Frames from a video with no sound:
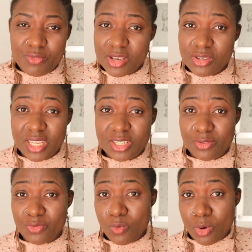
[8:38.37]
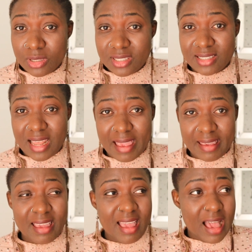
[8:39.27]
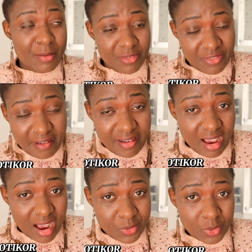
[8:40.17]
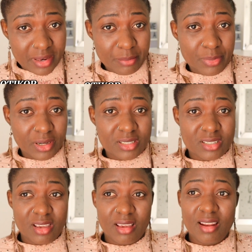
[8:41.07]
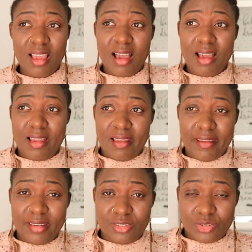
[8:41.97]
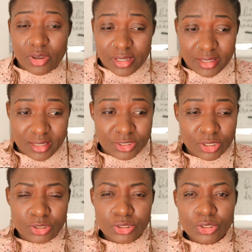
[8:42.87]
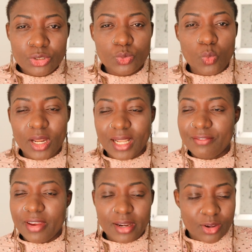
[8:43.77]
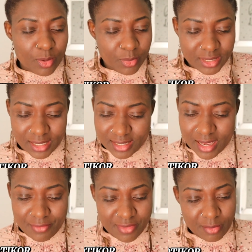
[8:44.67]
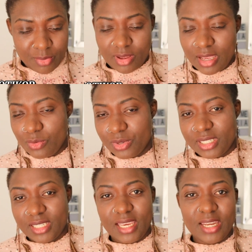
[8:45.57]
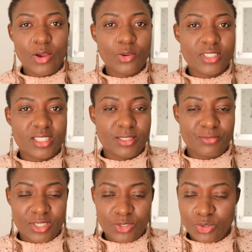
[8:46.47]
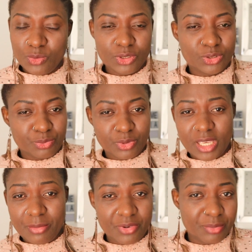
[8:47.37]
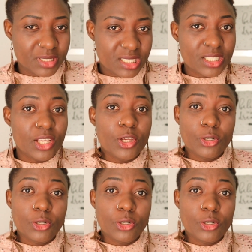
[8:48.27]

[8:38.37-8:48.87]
overusage of words like I'm a very hardworking person, I enjoy it. Just those words that are very common that every employer will see in all CV. You don't want to keep repeating